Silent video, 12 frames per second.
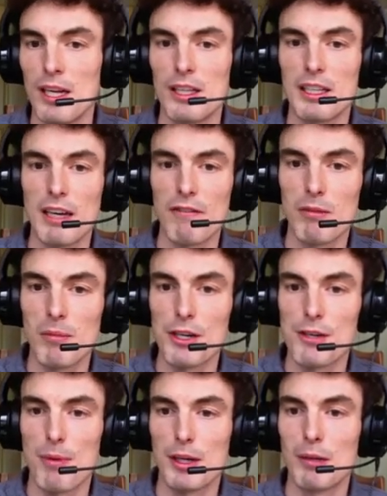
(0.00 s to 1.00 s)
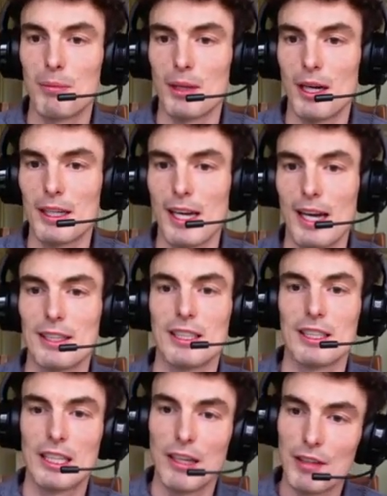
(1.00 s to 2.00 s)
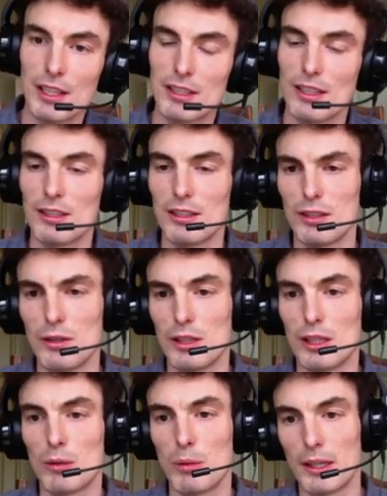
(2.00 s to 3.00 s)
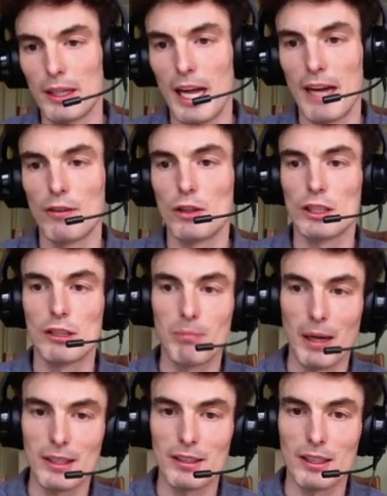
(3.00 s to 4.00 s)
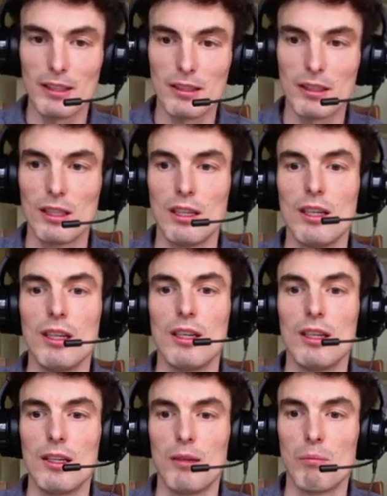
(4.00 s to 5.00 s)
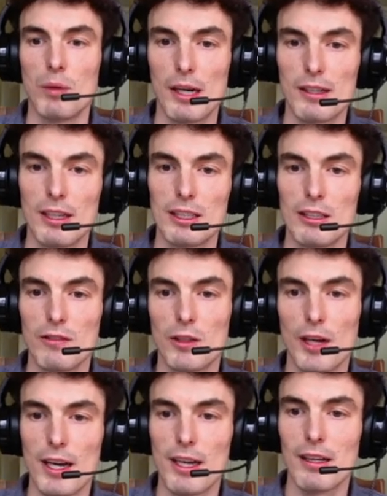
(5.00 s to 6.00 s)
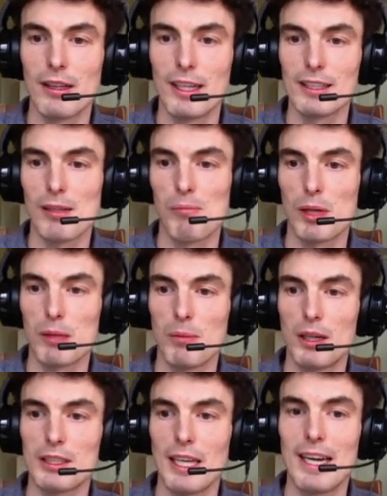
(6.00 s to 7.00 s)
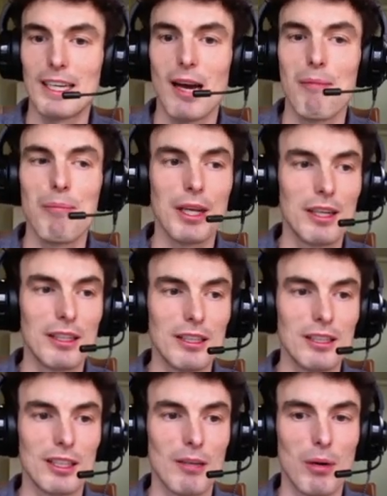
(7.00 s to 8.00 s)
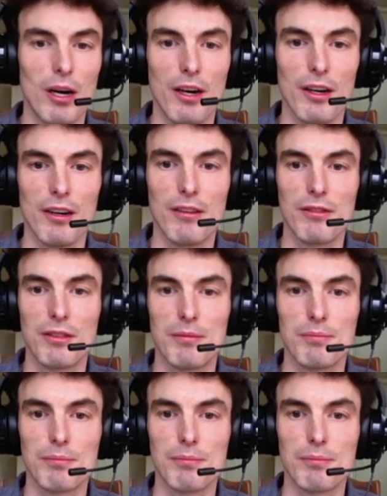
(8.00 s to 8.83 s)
The information about your broadcast activity, such as using Twitter Live or Spaces, broadcasts you created, lists, bookmarks, and communities you're a part of.